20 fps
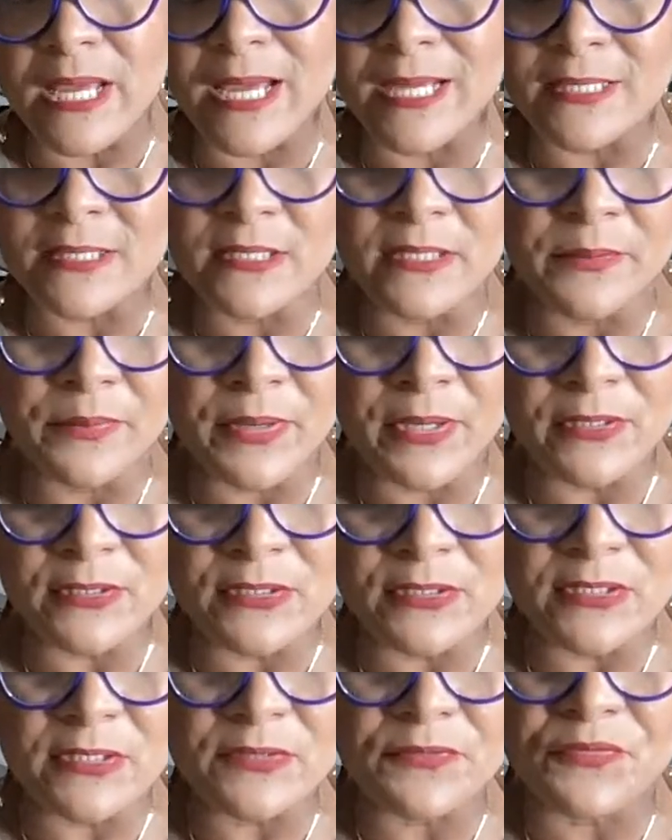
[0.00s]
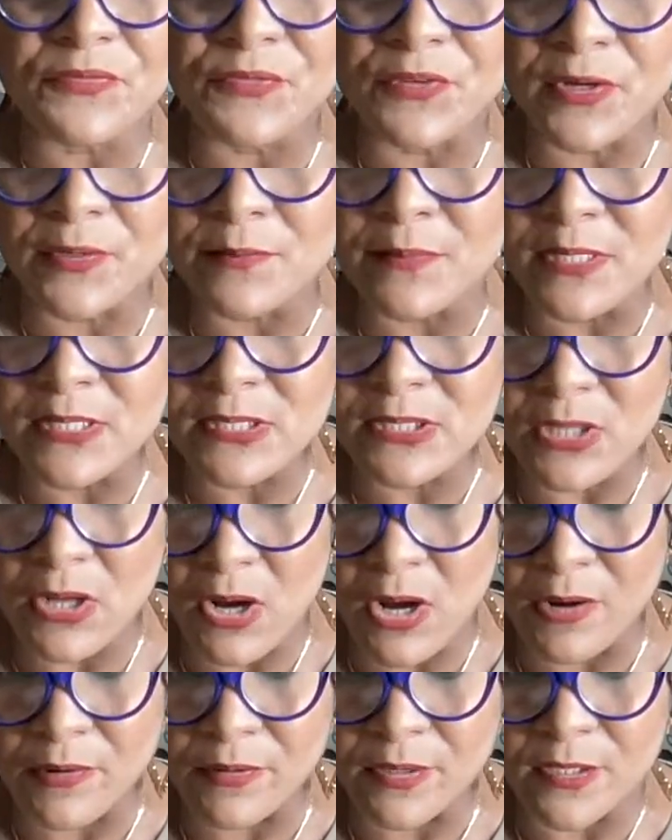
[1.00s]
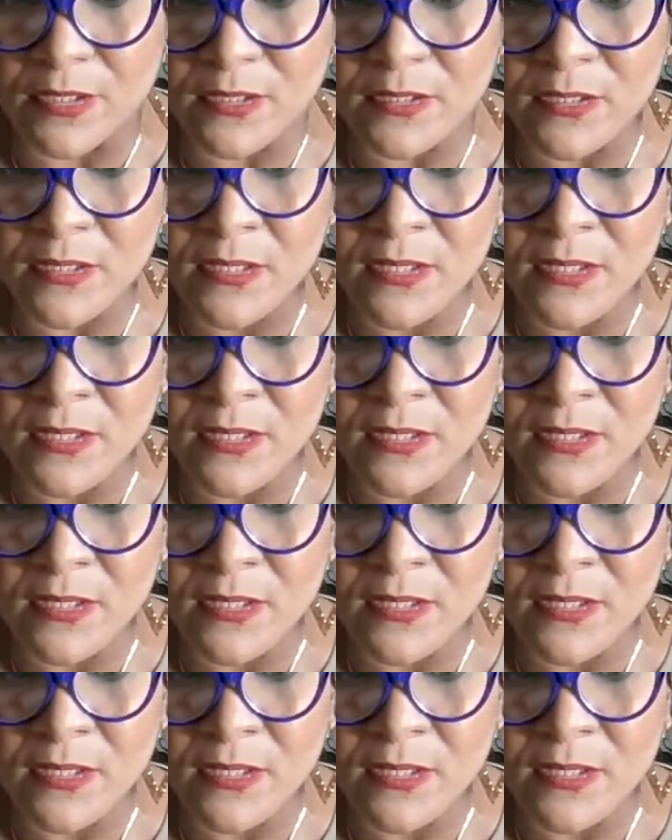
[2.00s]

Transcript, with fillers: I actually purchased from Zara.